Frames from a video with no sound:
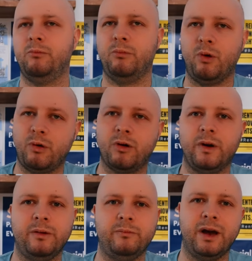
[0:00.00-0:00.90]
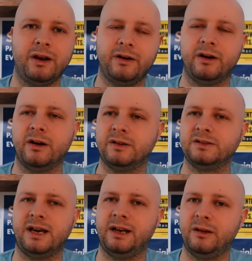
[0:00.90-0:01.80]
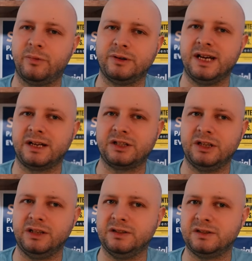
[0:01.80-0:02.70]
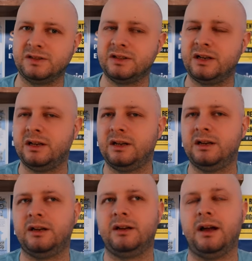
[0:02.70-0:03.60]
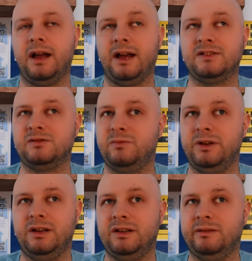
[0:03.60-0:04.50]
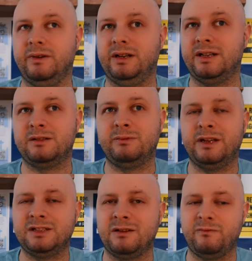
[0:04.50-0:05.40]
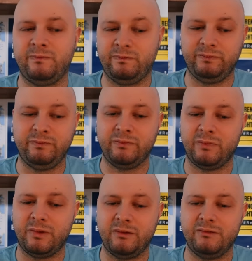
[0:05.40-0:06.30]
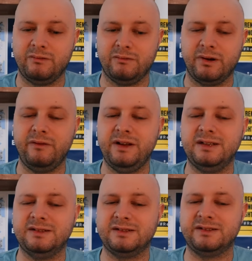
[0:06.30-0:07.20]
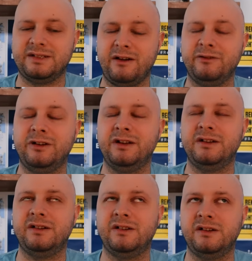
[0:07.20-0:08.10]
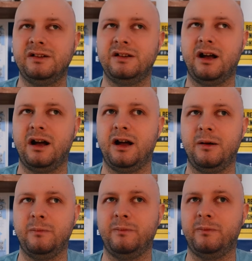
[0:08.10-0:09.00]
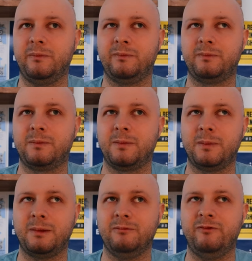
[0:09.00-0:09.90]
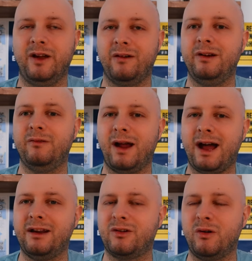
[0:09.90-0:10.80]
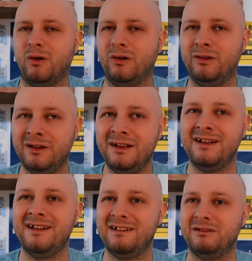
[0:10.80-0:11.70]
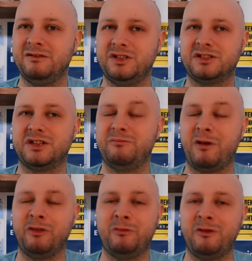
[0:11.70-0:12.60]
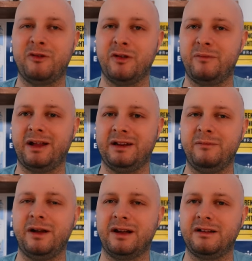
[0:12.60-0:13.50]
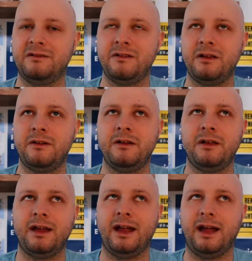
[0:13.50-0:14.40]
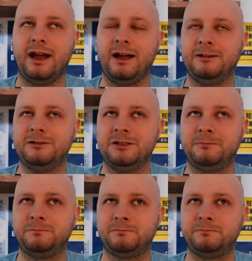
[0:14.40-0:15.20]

more and better tenant protections as we we did some things that really sounded um, very radical just a month before the pandemic and